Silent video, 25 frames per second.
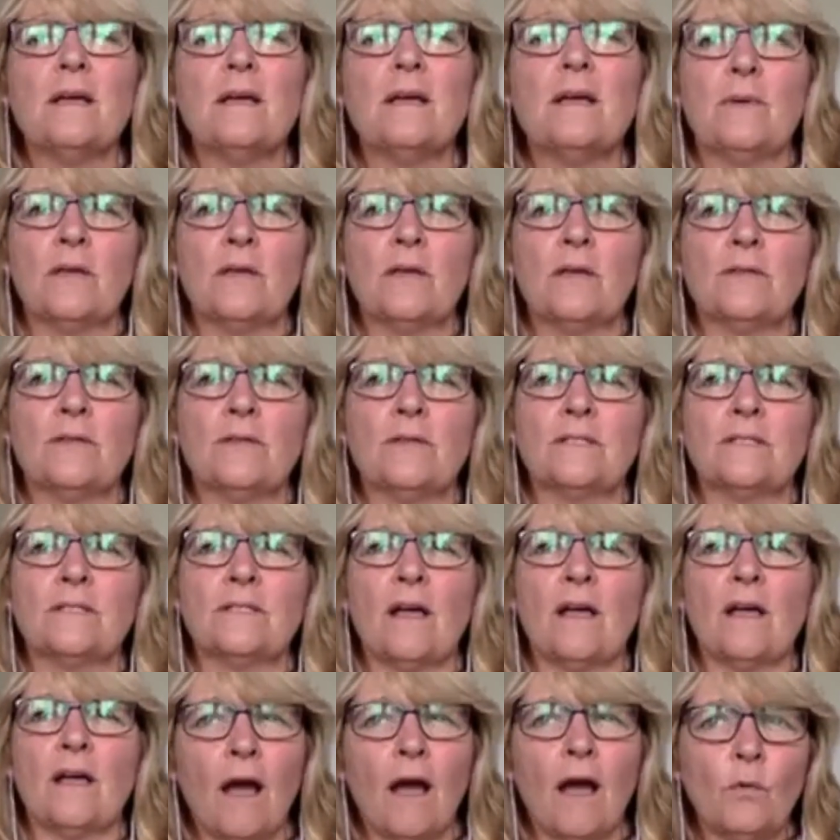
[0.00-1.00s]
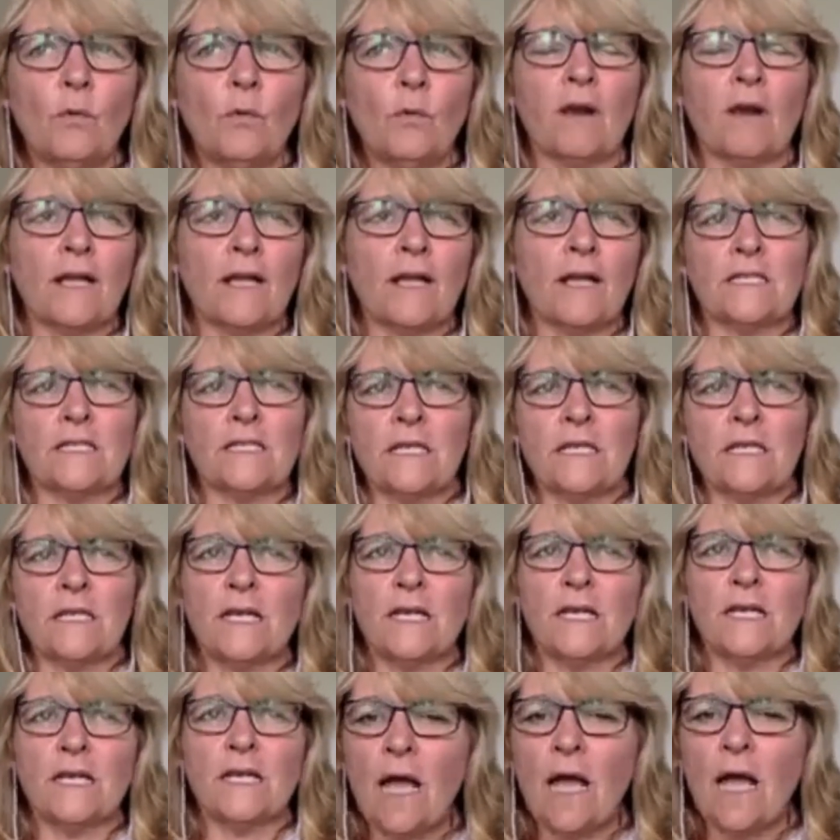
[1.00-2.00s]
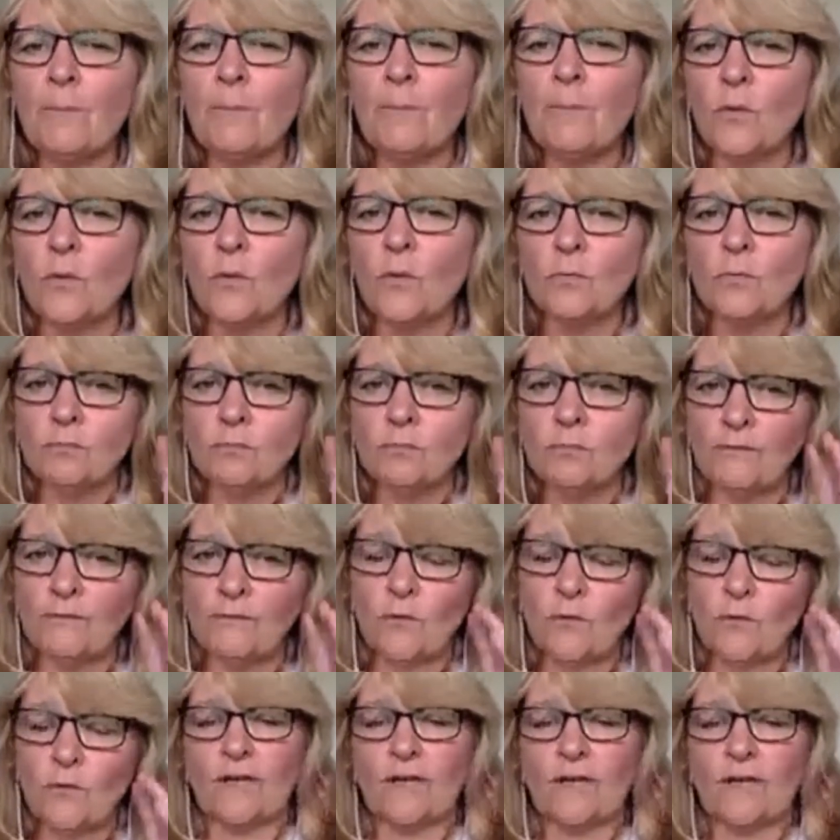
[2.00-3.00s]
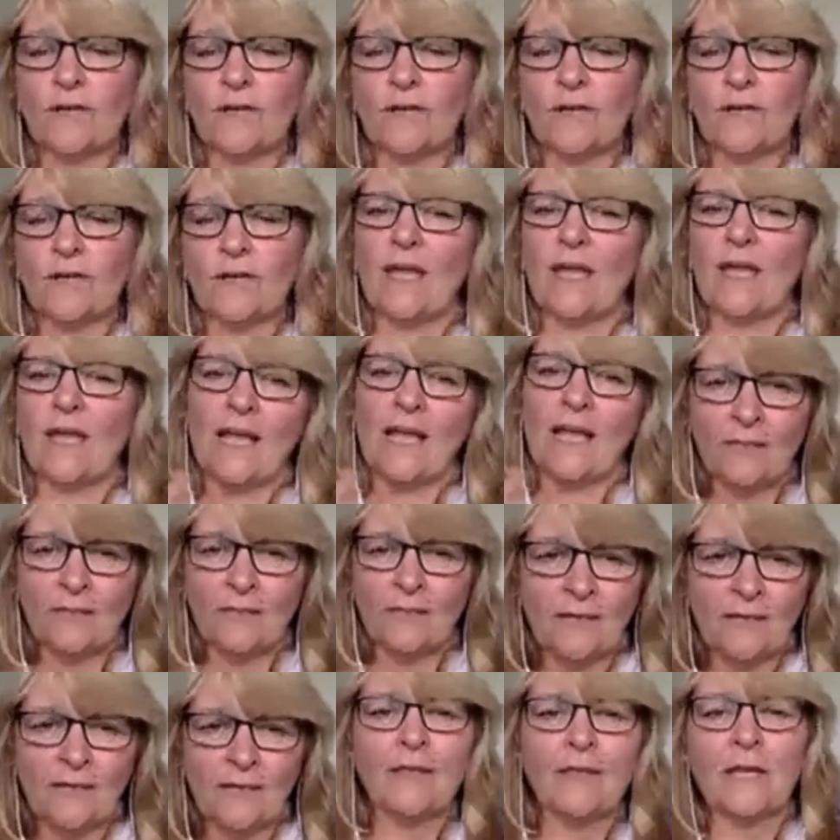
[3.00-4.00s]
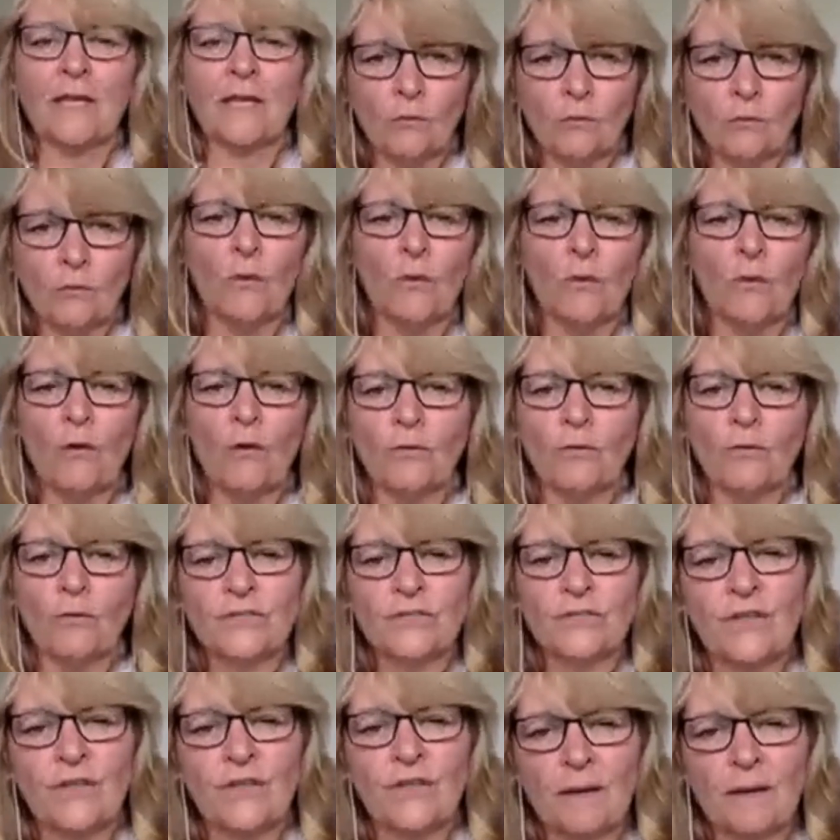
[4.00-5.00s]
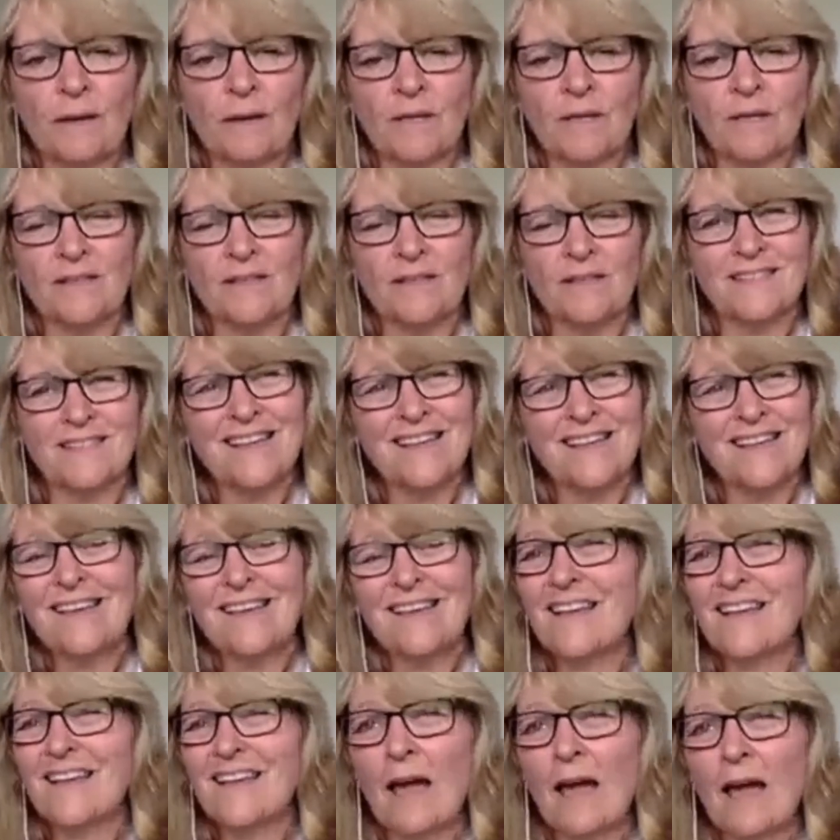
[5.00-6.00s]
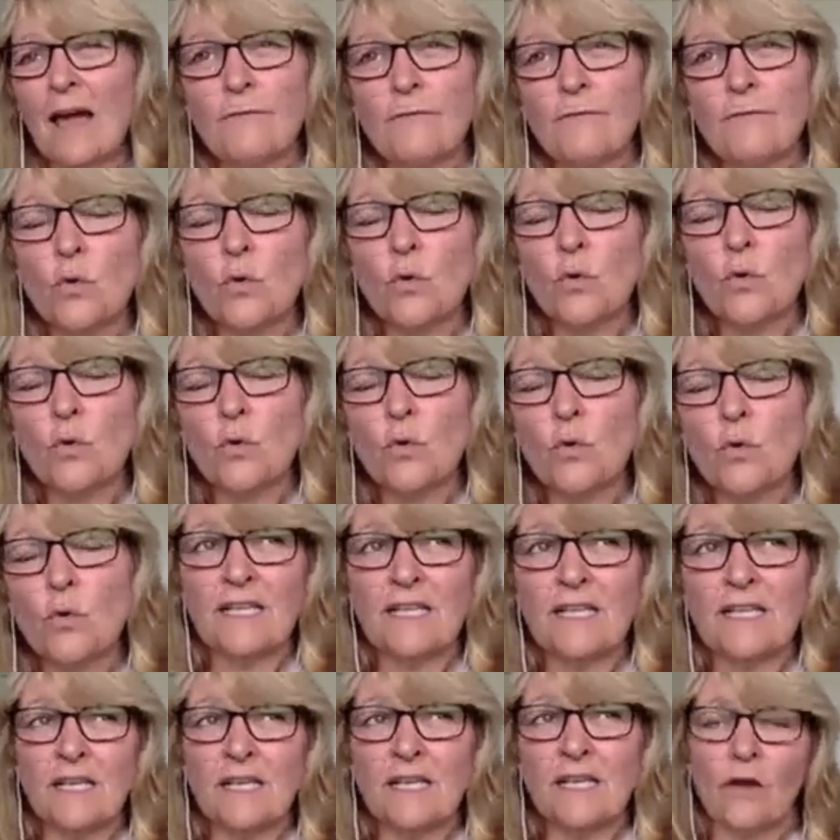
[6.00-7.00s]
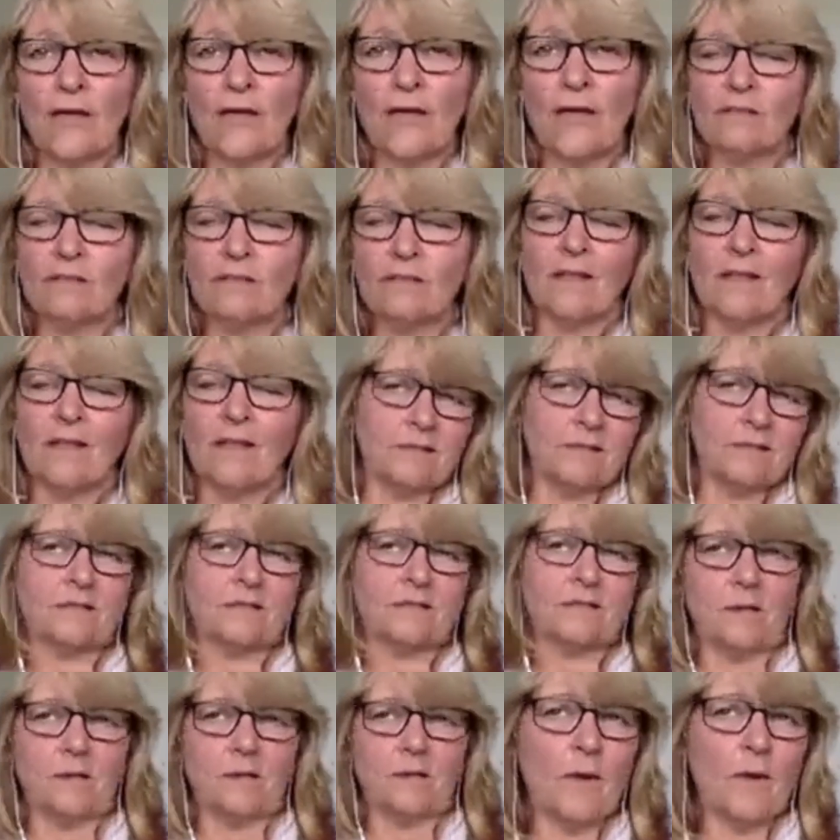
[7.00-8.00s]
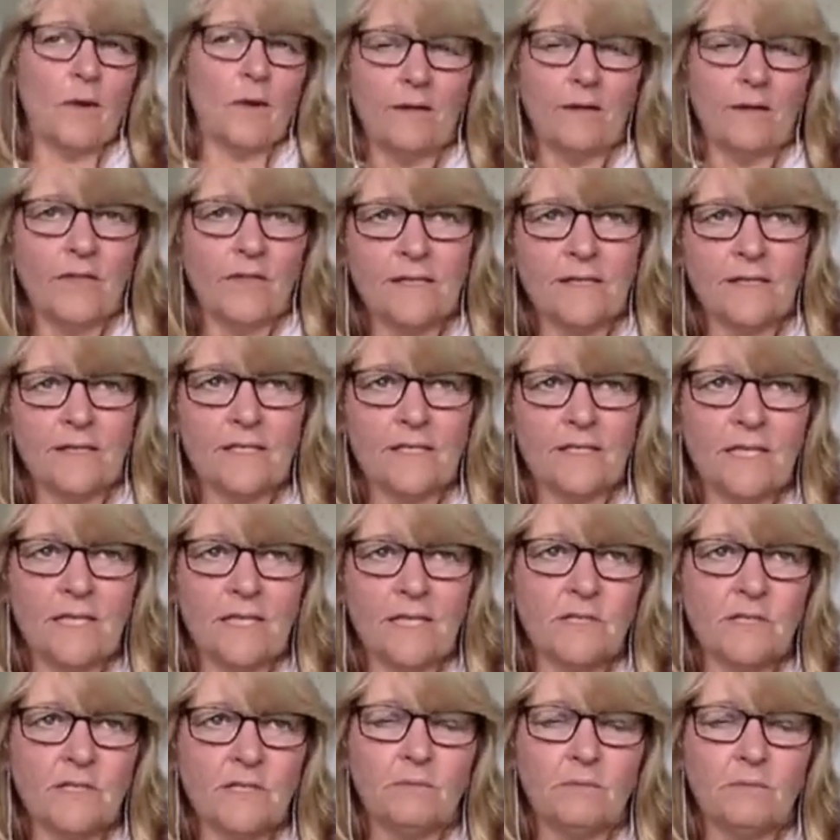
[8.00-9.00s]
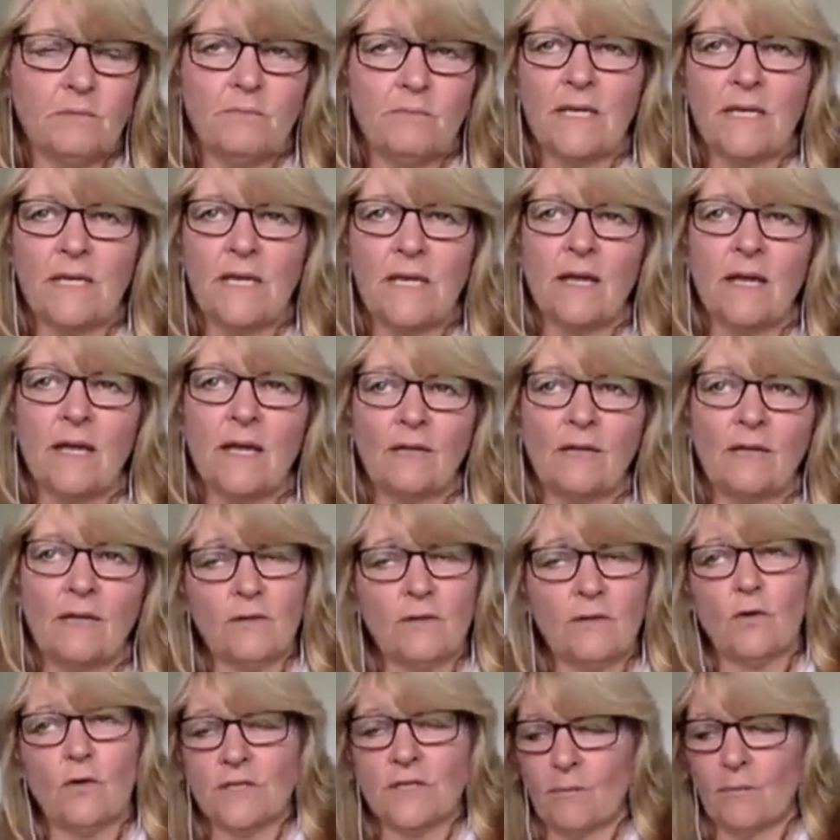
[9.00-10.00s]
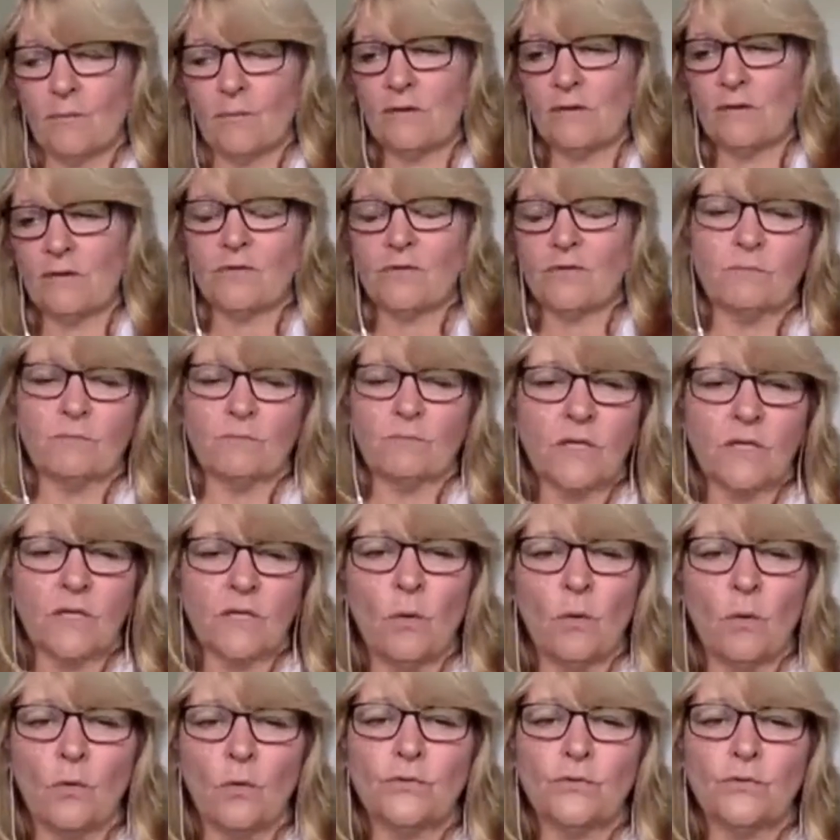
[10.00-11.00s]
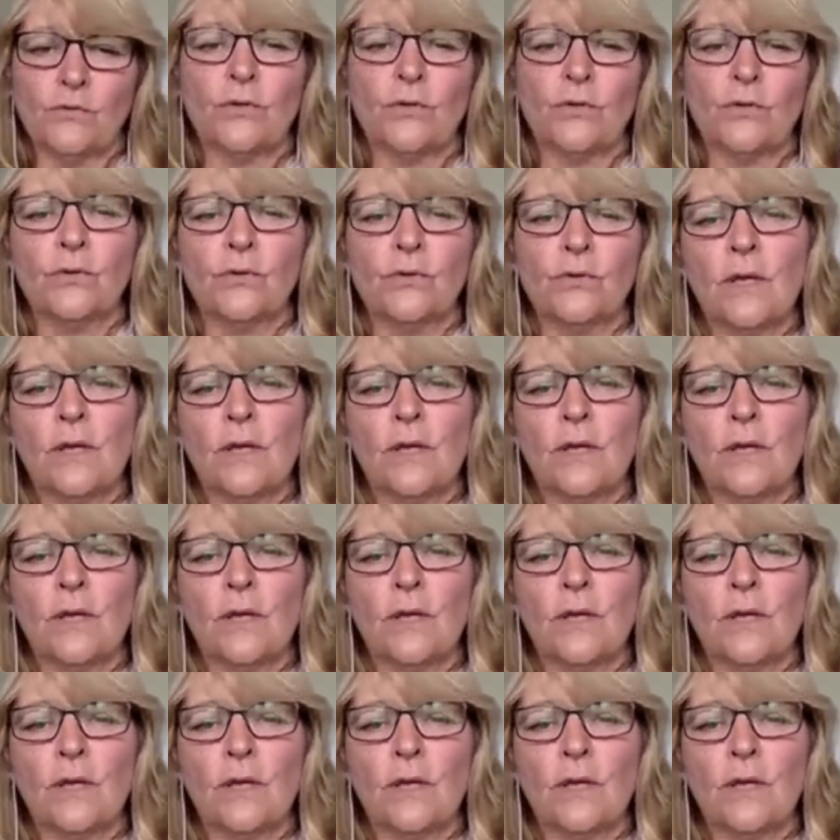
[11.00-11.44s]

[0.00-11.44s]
because I would like to get another couple before I start that, and then they can roll on to that, because unfortunately that's just the way of things. It seems to be better if you've got something for them to go on to.